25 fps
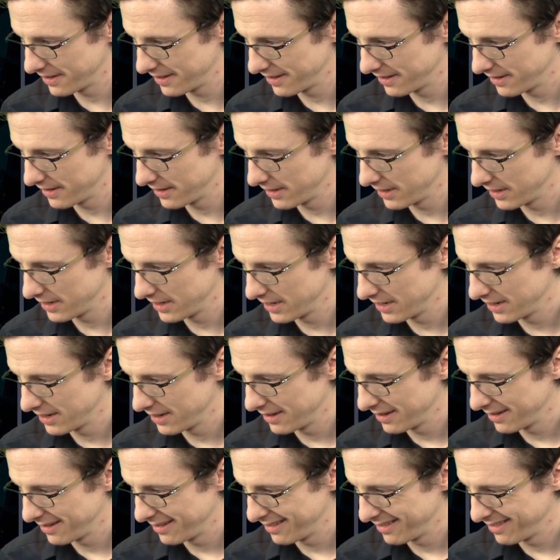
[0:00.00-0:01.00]

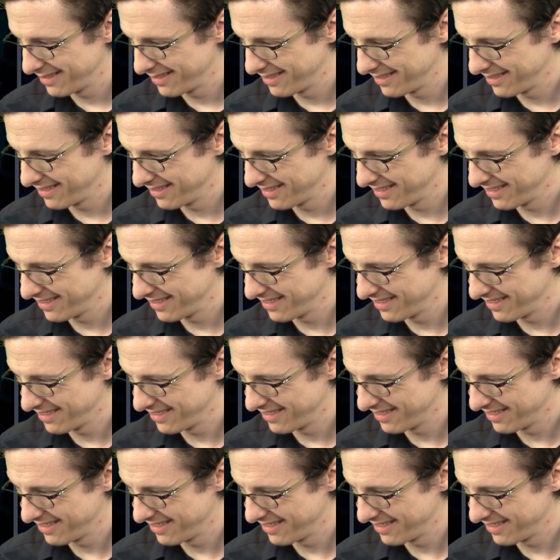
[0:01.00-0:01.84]
(silence)